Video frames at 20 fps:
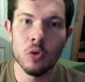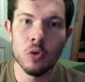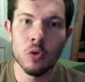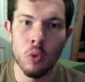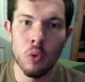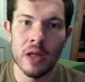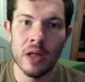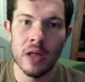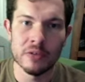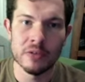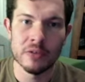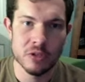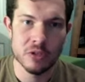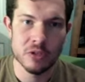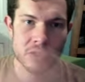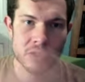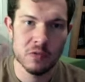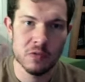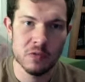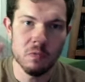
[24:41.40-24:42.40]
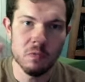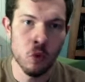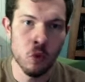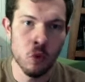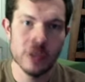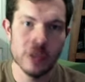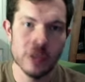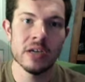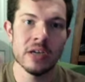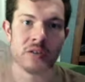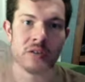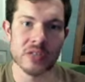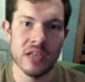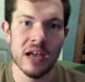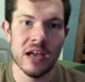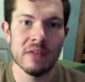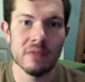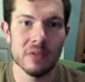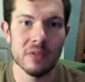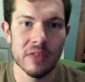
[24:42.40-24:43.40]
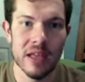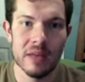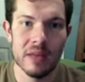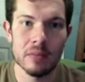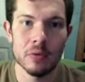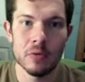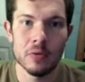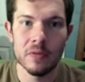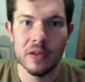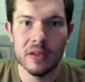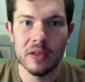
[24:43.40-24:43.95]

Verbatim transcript: one, so this is four years after that movie.